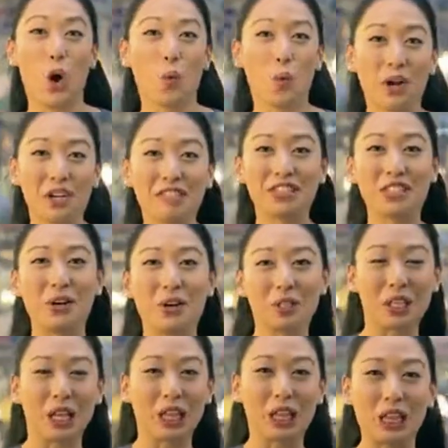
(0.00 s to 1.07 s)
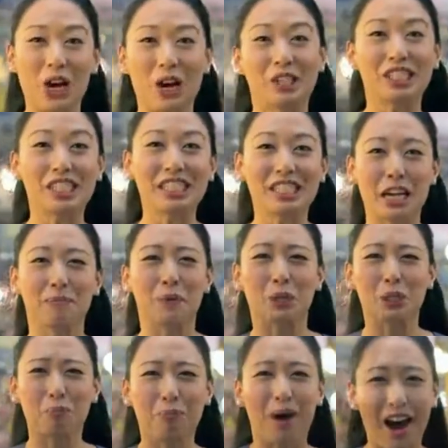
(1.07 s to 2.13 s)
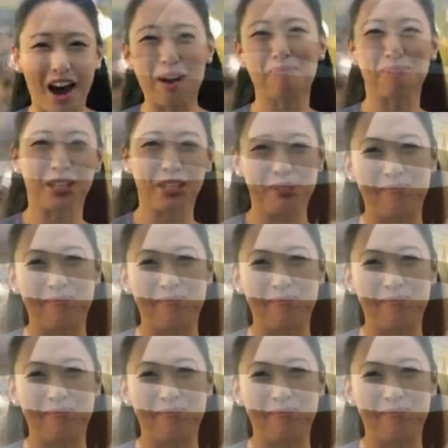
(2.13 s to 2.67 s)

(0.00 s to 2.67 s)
one of Seoul's largest and most popular